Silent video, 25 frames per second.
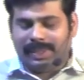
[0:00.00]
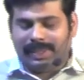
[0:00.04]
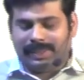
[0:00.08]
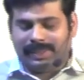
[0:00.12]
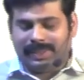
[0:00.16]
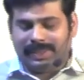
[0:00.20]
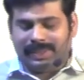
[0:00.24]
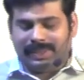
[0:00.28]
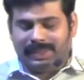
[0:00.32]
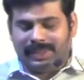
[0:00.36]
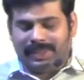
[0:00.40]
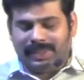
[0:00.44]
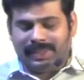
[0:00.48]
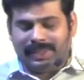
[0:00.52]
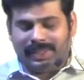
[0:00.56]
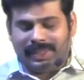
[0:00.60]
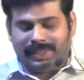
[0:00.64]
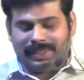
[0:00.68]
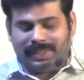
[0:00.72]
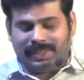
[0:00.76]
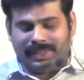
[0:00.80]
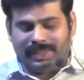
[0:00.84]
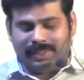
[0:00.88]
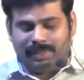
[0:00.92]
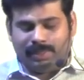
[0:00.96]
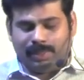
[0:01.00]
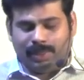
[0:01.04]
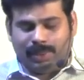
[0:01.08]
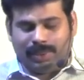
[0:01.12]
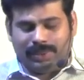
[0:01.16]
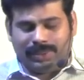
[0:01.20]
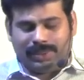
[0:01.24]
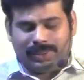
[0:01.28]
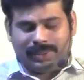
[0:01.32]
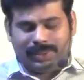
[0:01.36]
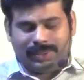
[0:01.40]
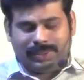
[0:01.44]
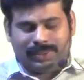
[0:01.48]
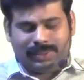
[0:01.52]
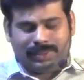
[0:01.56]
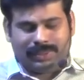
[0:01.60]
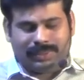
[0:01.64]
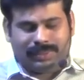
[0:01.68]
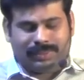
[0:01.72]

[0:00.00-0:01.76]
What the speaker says: existing testing process.